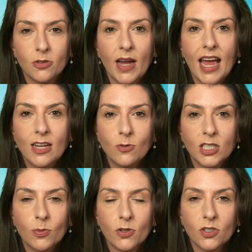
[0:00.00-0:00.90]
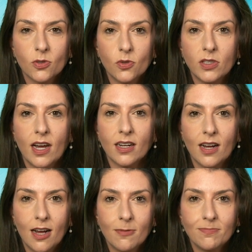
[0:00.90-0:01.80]
through
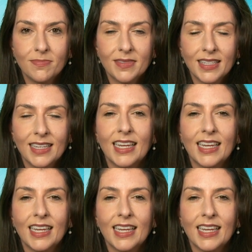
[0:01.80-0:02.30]
eggwhisperschool.com.